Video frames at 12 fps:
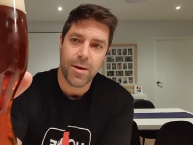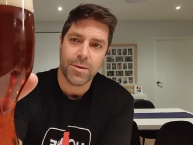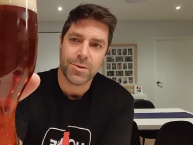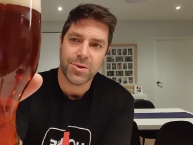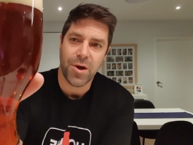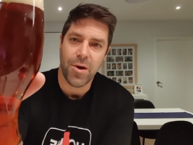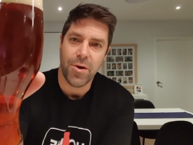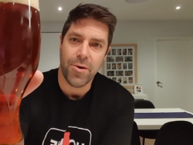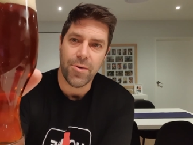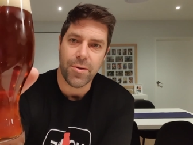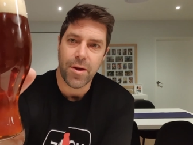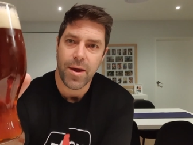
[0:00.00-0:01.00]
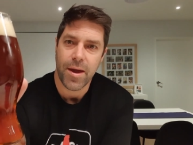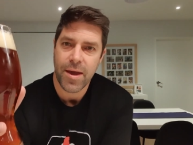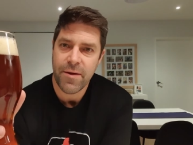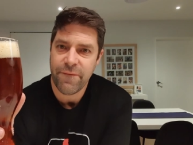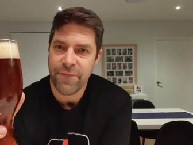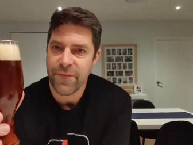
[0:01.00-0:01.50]
So
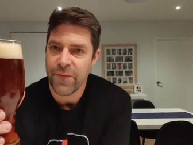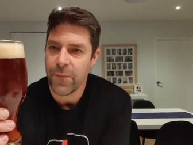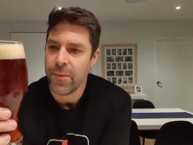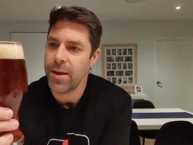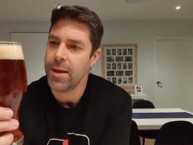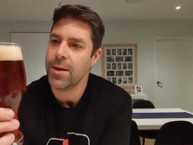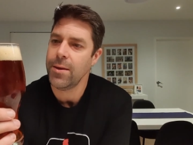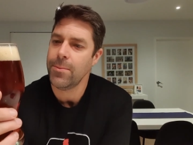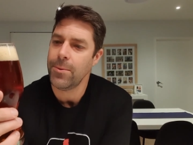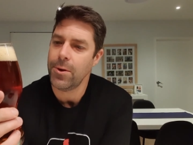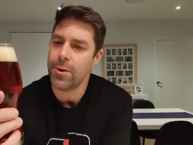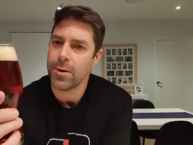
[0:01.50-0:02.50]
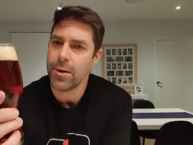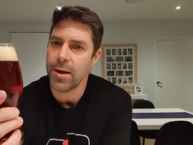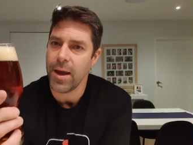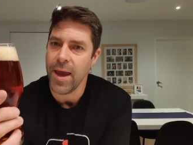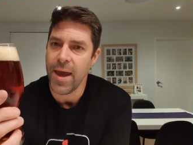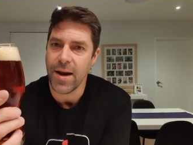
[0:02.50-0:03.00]
if we were
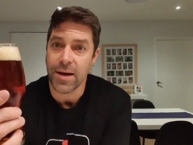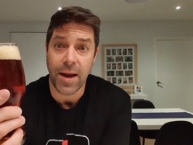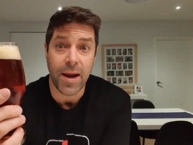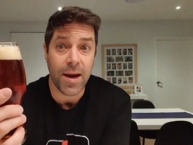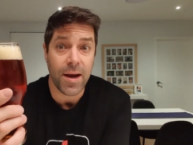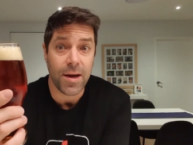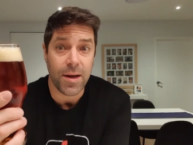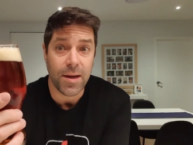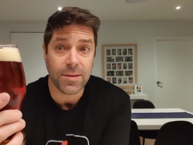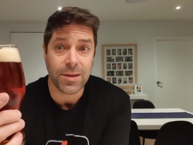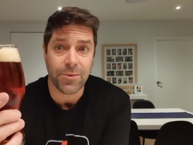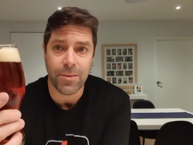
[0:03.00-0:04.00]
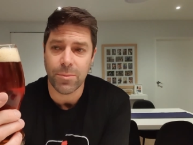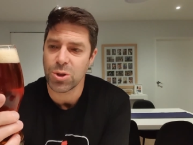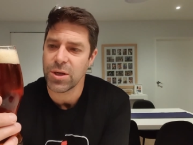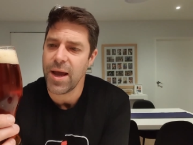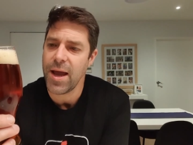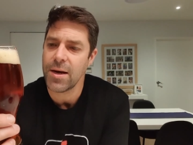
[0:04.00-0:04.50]
looking at an SRM
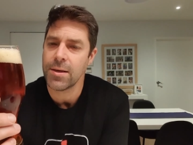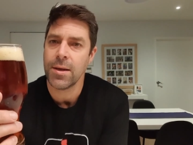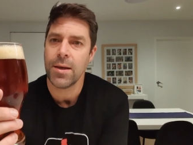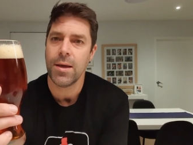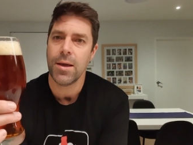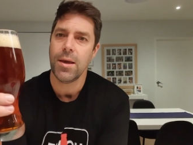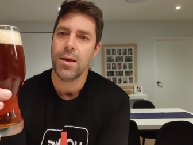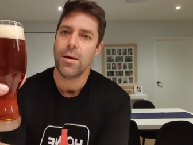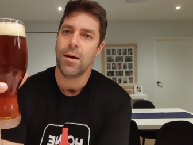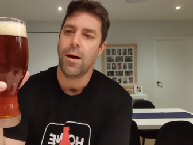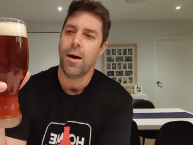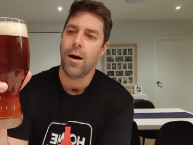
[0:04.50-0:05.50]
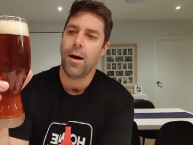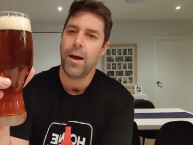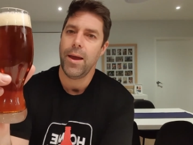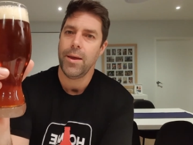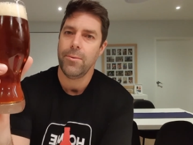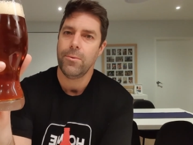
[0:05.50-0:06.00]
chart,
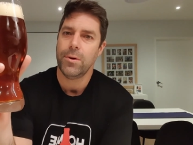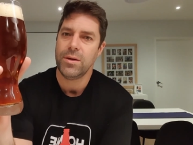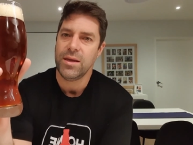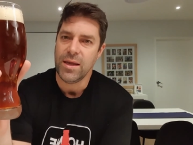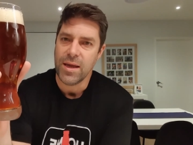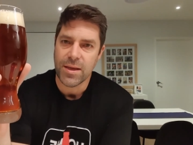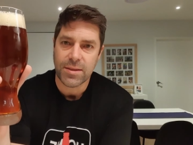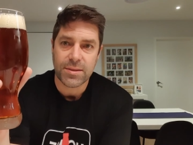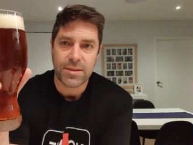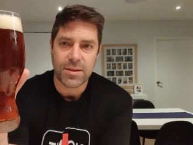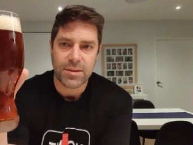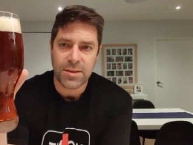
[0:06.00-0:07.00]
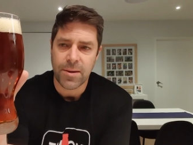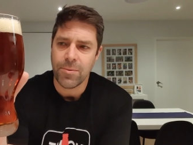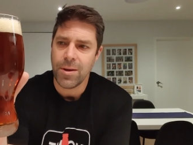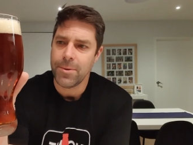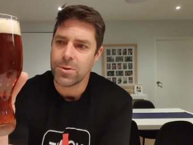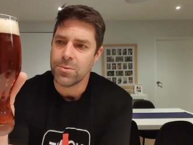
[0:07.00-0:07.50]
I would guess
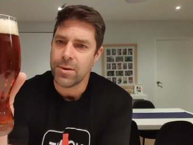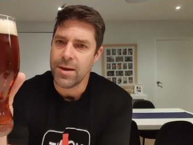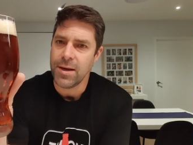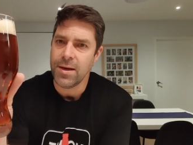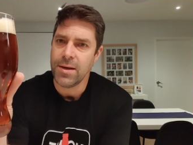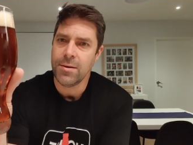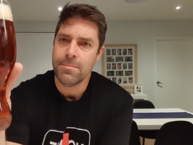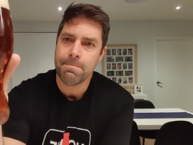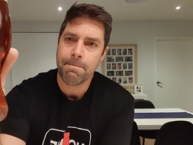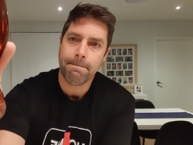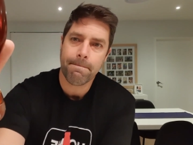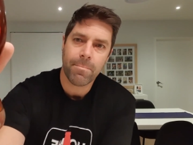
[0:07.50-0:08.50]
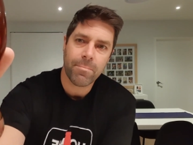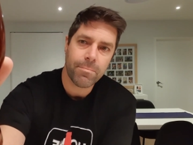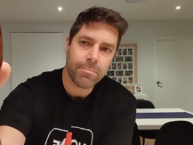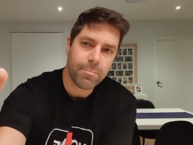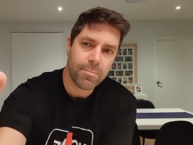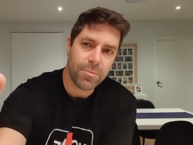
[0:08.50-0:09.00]
somewhere between
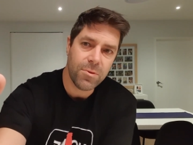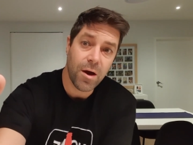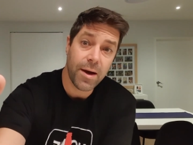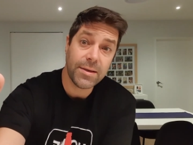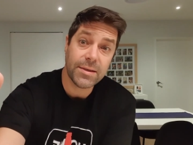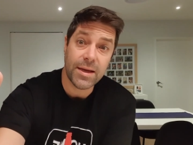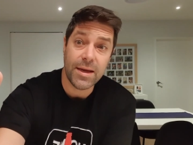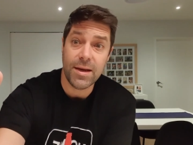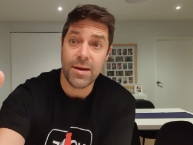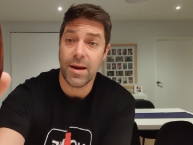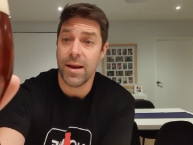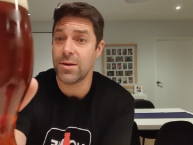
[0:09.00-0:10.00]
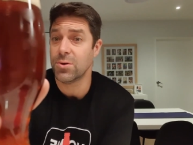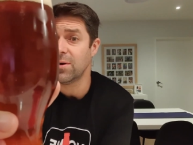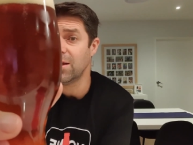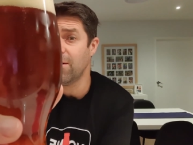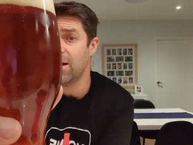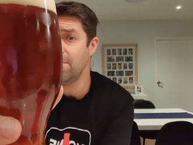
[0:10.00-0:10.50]
19 and
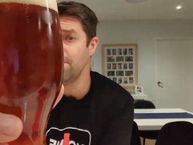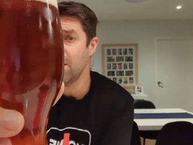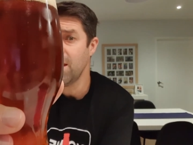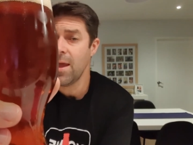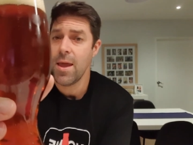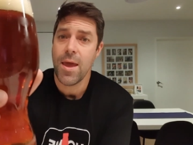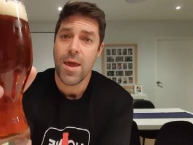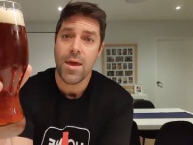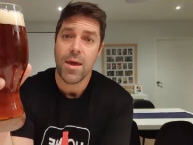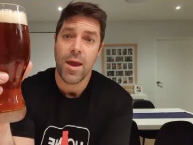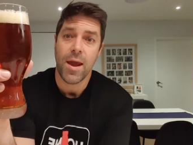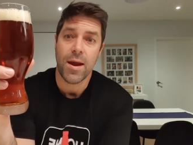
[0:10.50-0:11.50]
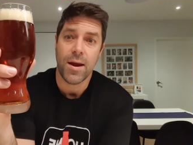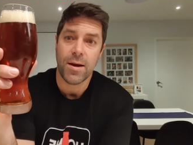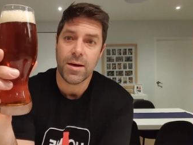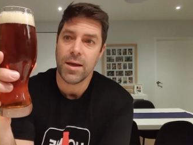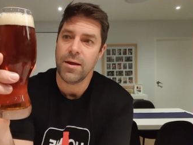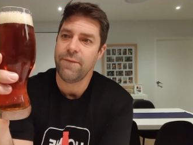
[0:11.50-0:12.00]
21.
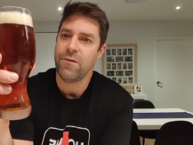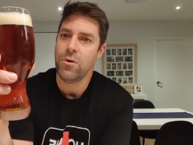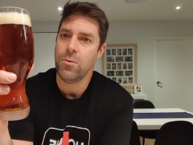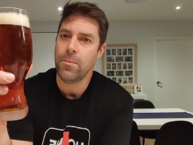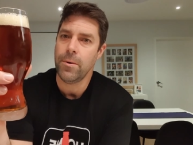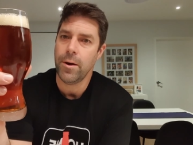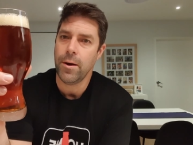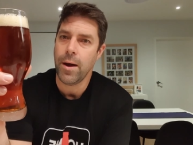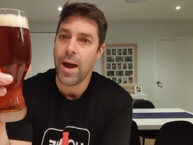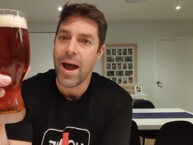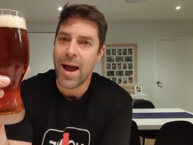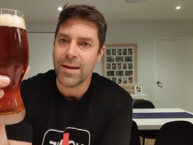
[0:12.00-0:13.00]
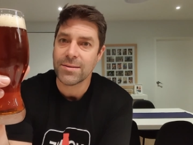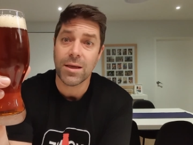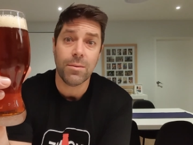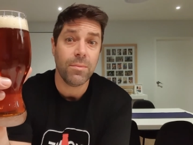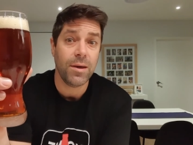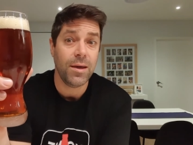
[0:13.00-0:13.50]
And if you were
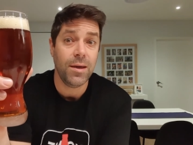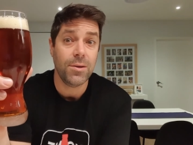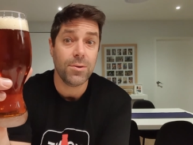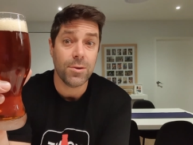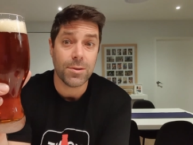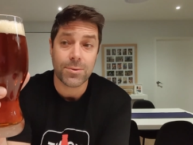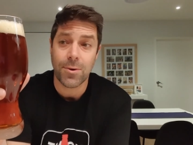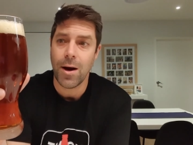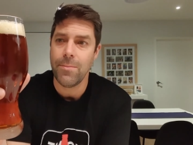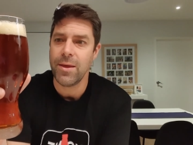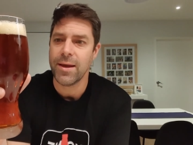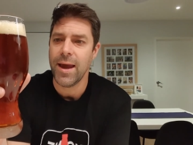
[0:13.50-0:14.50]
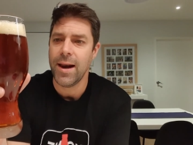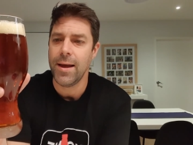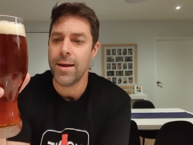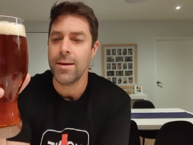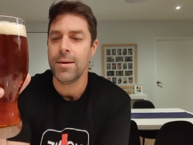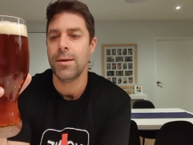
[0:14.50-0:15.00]
asking me to describe the colour,